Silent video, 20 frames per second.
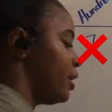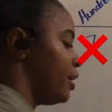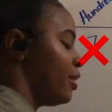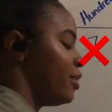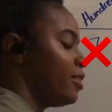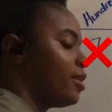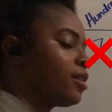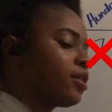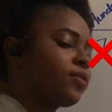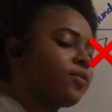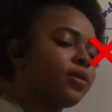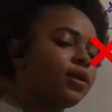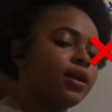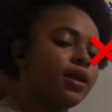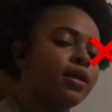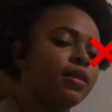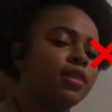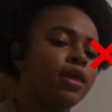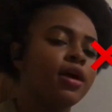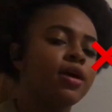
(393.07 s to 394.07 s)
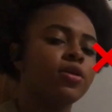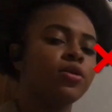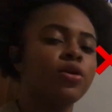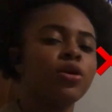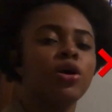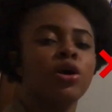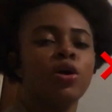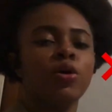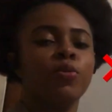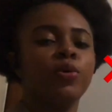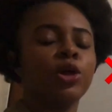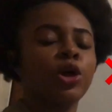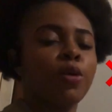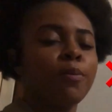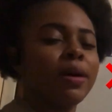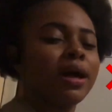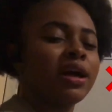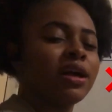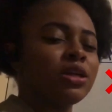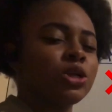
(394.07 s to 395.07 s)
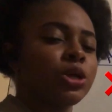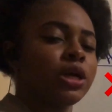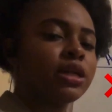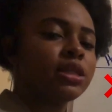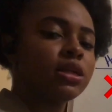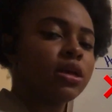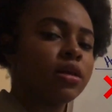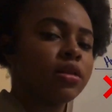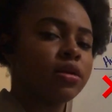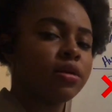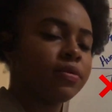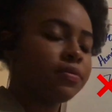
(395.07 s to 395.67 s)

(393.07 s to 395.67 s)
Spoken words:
this one, and then we'll come back and try it together.